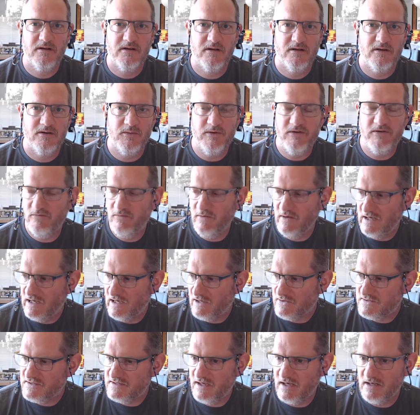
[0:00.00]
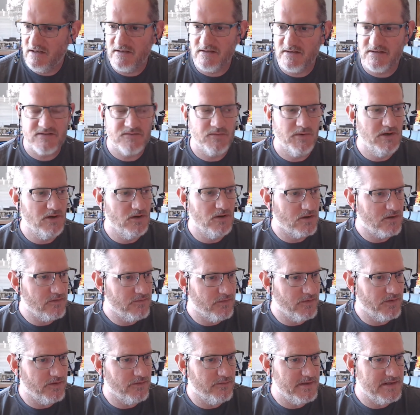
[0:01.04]
We feel our sadness. We look
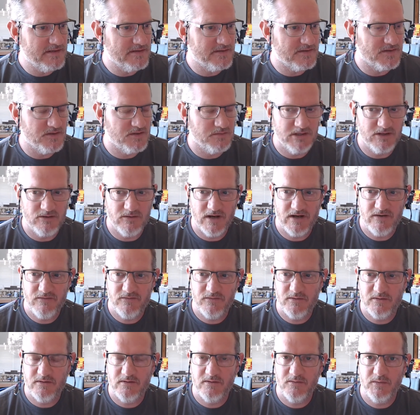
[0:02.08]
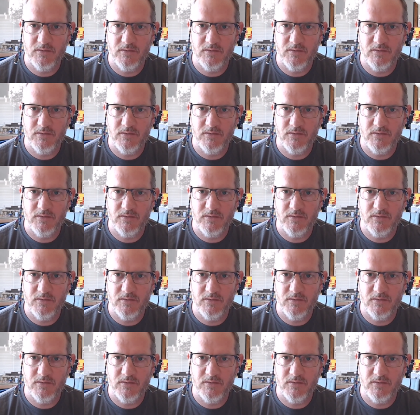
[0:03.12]
for the reasons to be grateful.